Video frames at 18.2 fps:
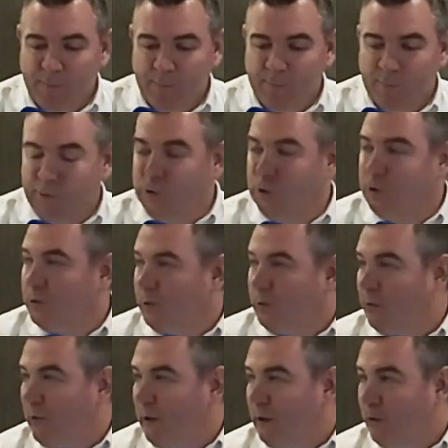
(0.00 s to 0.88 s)
produce the
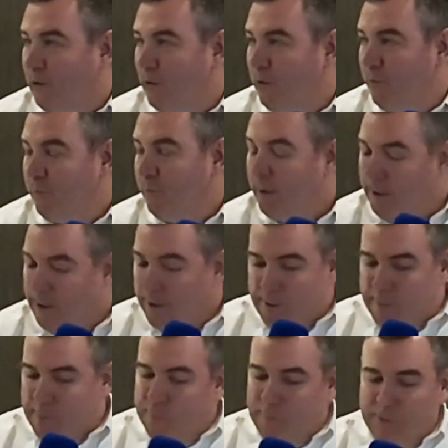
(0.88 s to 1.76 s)
correct curve.
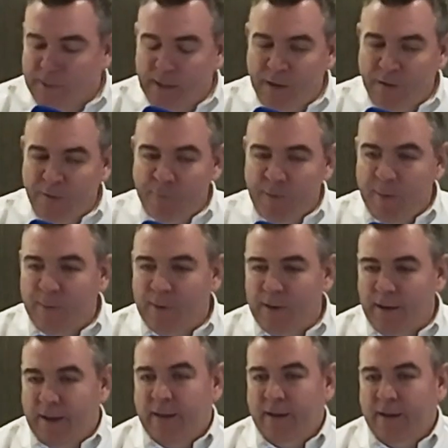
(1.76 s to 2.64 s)
But then you have people
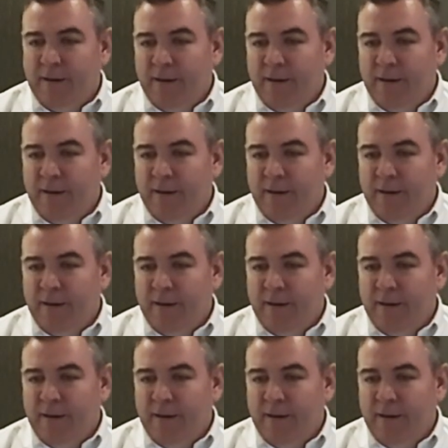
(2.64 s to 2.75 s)
like